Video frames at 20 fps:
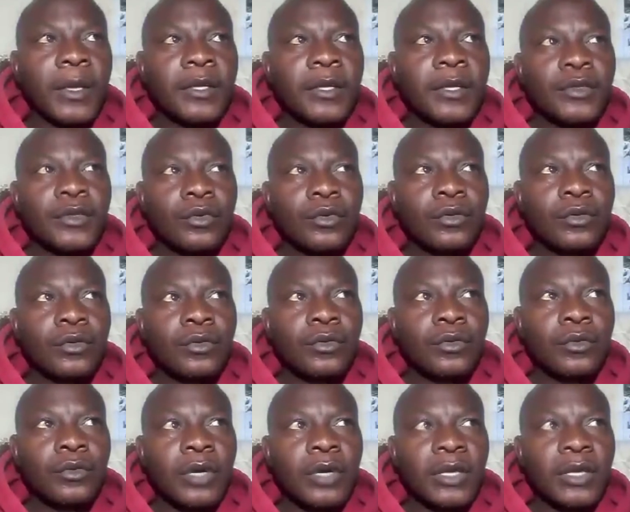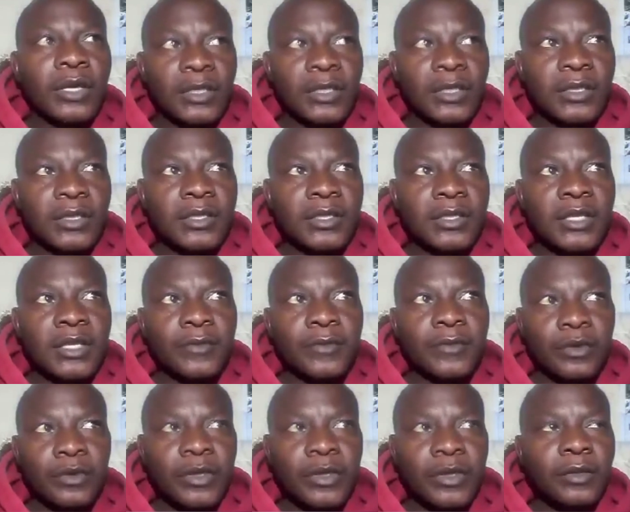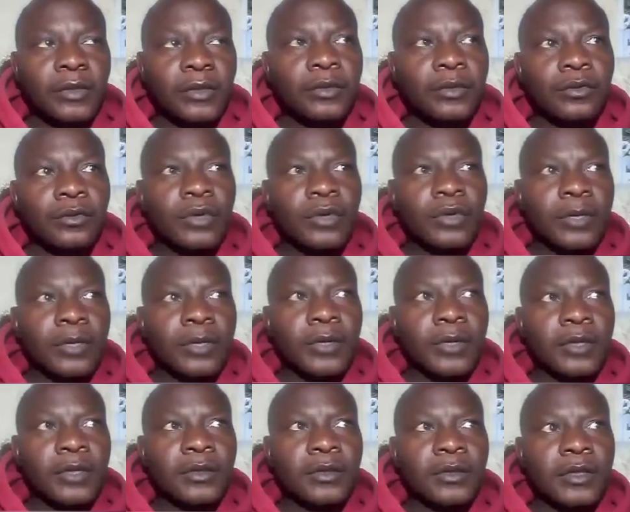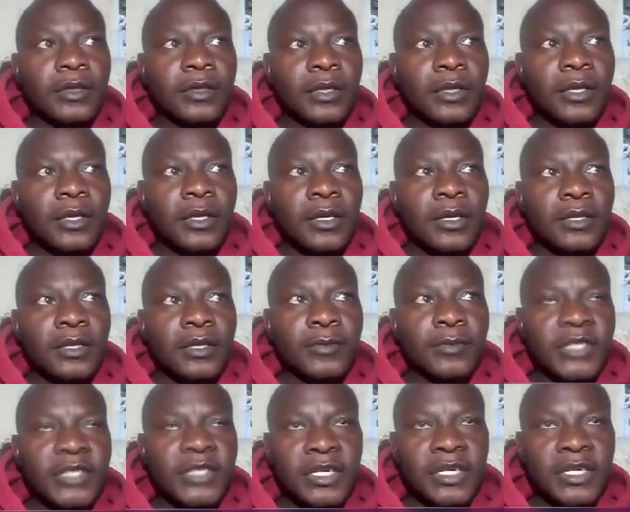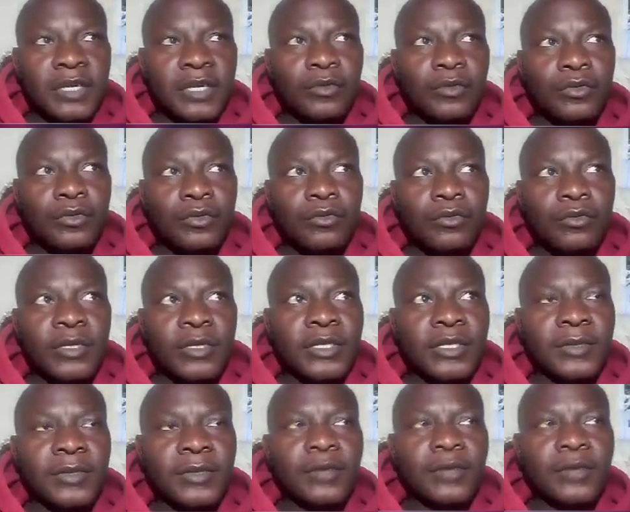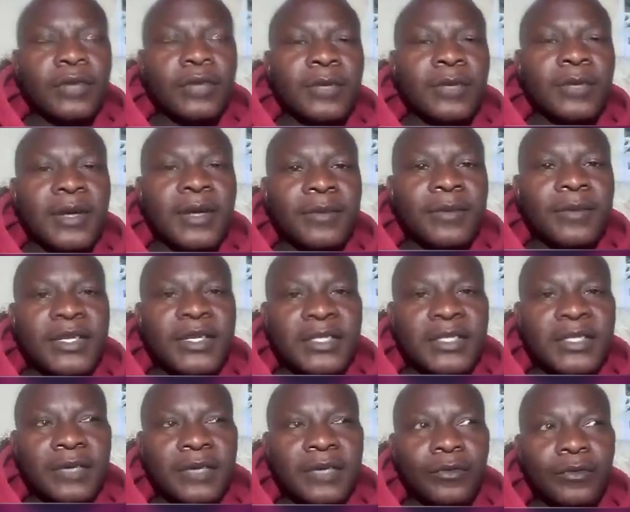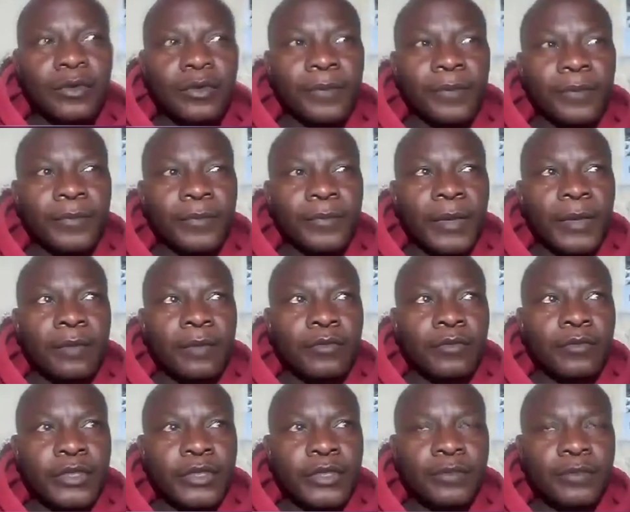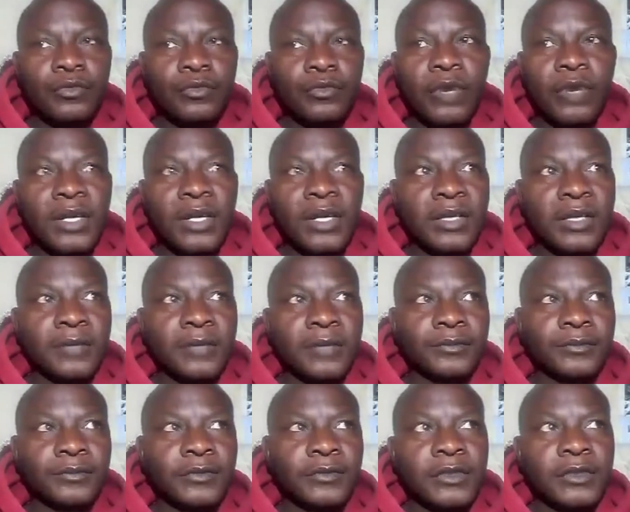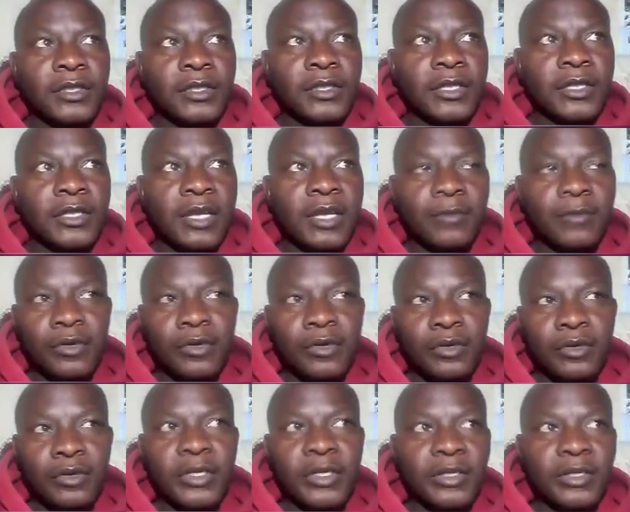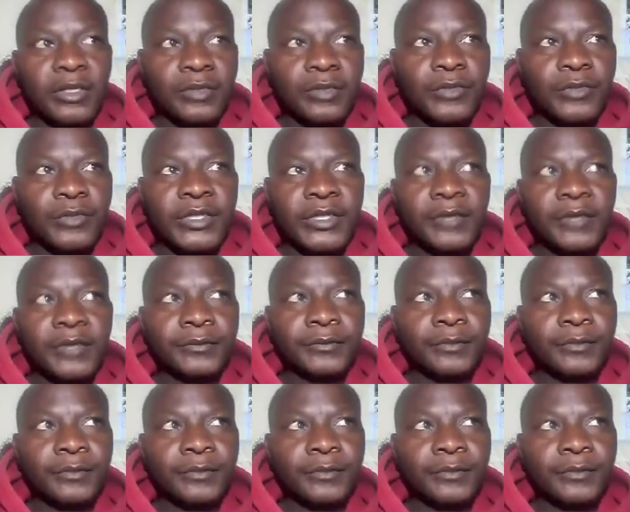So I think it's ever growing, Irukura, and especially now, Kuno Kumatevi and Kunema branches are full, mostly Mukwanda, like my rural areas mostly.